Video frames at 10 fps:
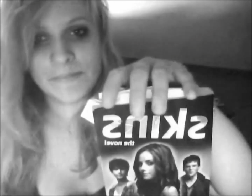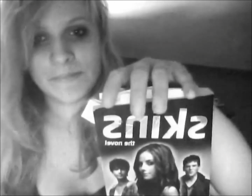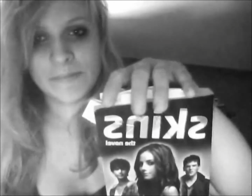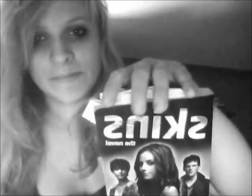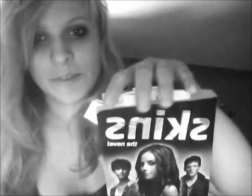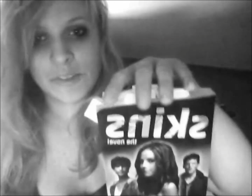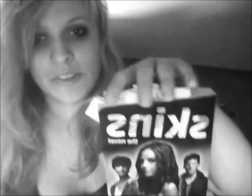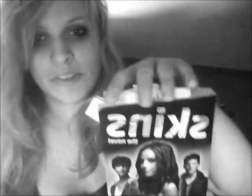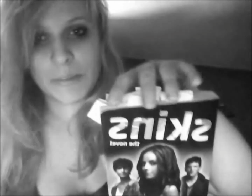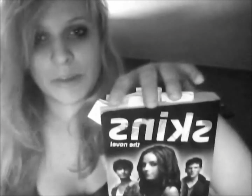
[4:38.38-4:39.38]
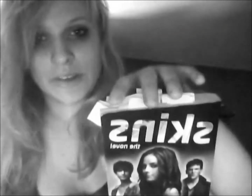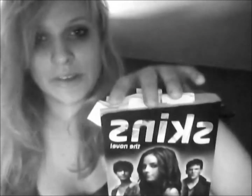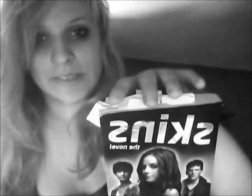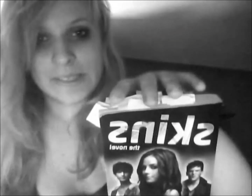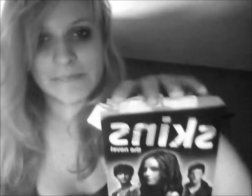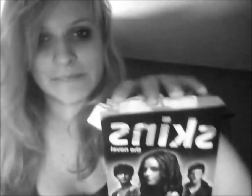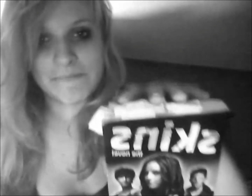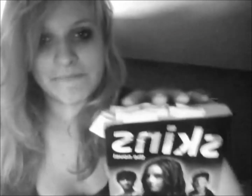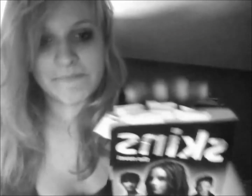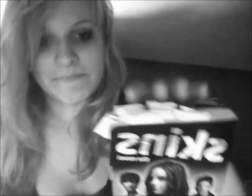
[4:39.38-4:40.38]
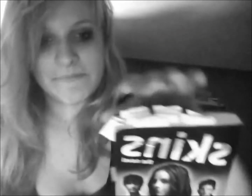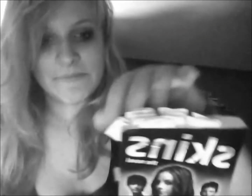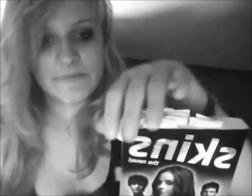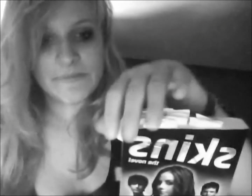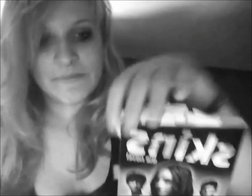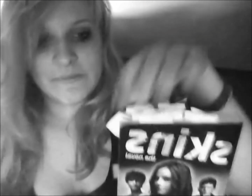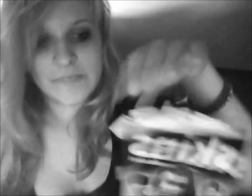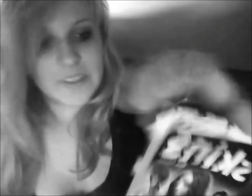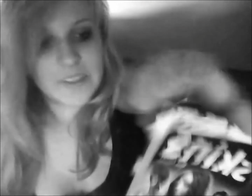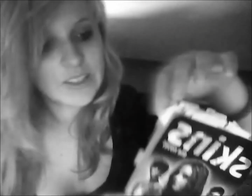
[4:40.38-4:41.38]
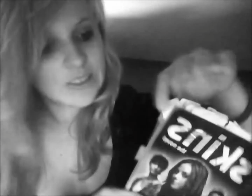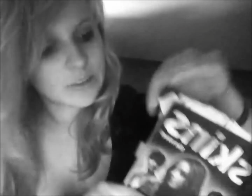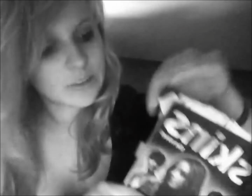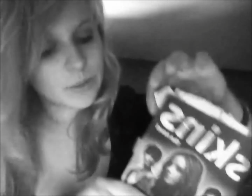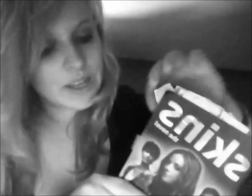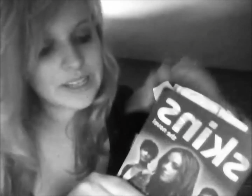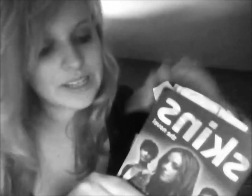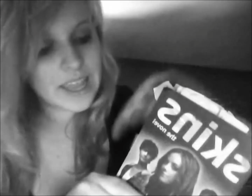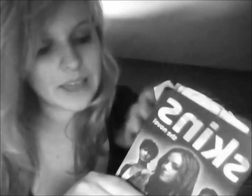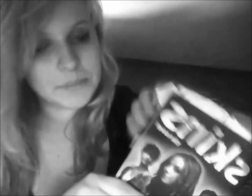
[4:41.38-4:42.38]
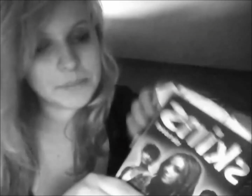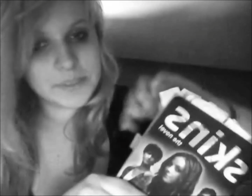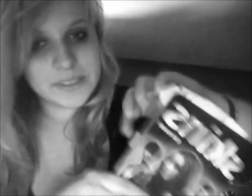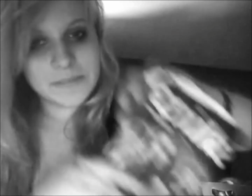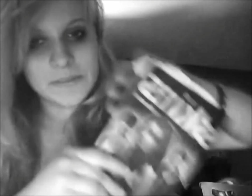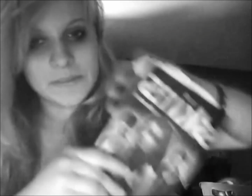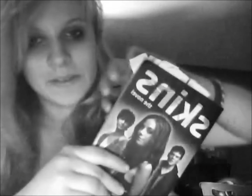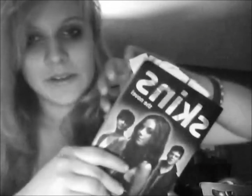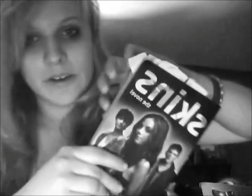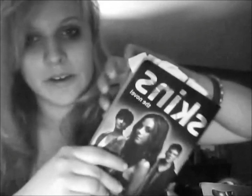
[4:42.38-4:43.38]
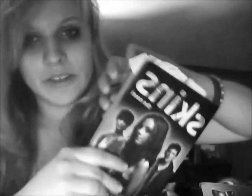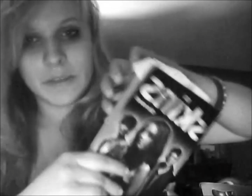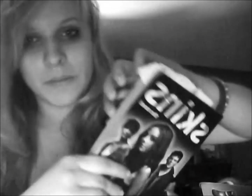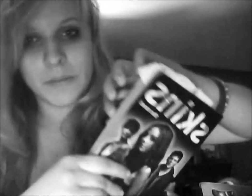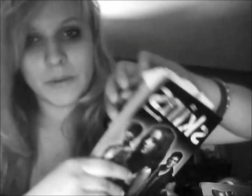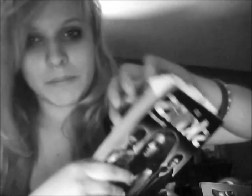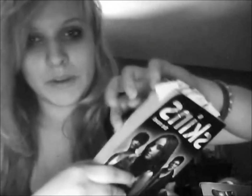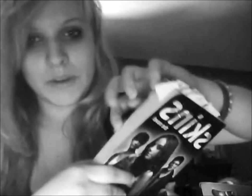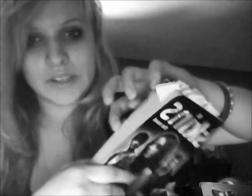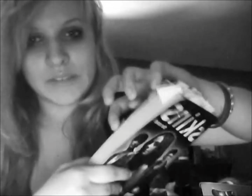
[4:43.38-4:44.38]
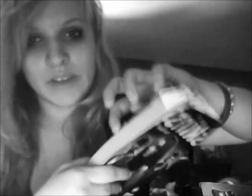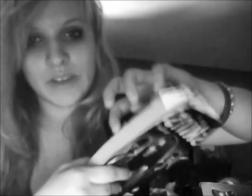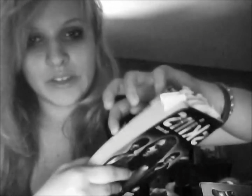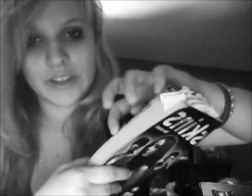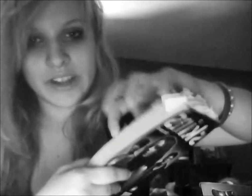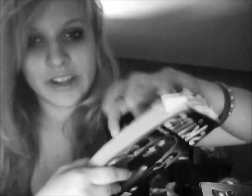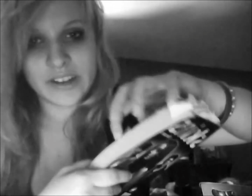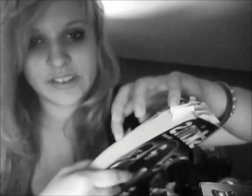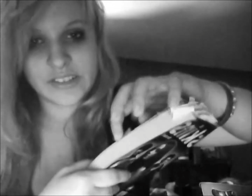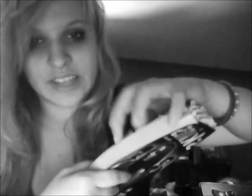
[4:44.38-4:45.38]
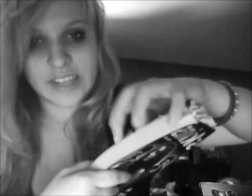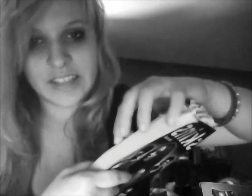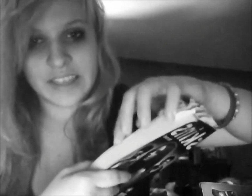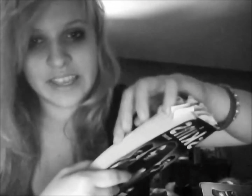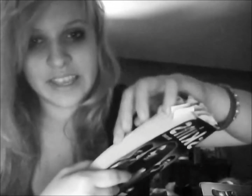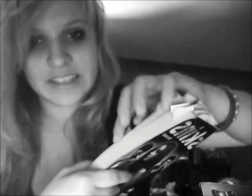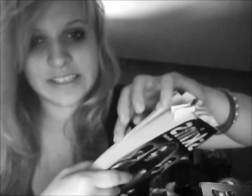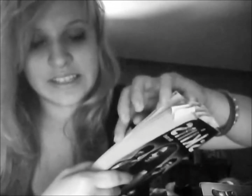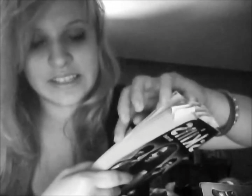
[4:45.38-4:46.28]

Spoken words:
Those are their parts. I think the red tabs are the important parts of other characters that I liked.